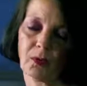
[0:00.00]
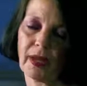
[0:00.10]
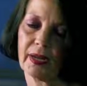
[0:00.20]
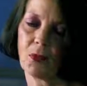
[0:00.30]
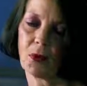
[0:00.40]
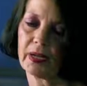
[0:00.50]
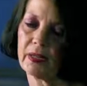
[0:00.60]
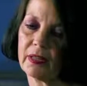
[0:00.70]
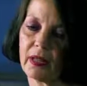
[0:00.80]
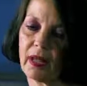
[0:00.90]
when I walk
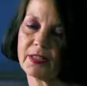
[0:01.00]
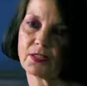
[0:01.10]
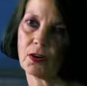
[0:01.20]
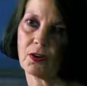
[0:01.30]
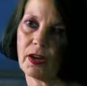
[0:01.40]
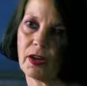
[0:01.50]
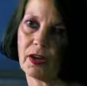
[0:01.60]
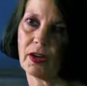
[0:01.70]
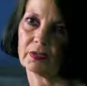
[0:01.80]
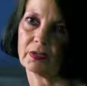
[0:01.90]
in, the lights are not
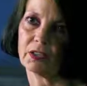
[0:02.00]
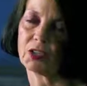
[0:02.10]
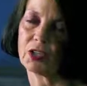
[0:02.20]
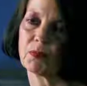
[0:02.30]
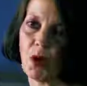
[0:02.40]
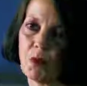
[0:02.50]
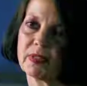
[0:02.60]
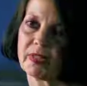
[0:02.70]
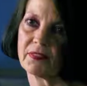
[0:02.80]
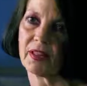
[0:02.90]
on, and Jim
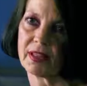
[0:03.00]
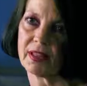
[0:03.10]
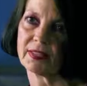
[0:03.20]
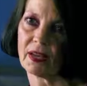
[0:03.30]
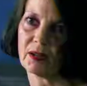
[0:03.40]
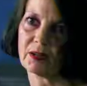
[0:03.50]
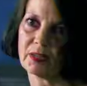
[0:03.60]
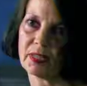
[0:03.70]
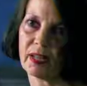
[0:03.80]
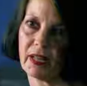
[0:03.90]
always leaves the lights on
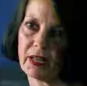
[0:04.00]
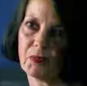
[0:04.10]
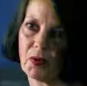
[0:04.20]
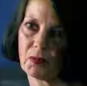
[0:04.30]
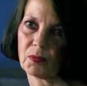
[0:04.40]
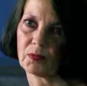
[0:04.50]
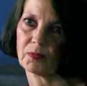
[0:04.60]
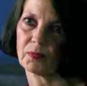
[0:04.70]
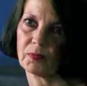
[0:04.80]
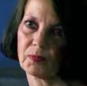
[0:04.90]
until I come home,
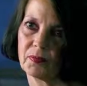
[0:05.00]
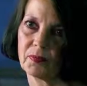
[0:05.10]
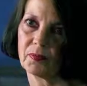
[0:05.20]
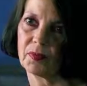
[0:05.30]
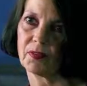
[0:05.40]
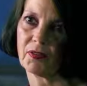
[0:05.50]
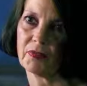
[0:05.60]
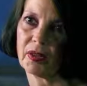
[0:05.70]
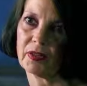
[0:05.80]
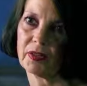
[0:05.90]
whenever
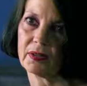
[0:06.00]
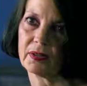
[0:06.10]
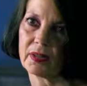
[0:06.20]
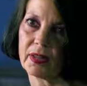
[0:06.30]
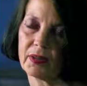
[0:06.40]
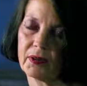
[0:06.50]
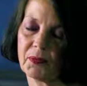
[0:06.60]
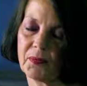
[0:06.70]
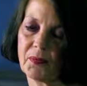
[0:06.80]
I'm not there.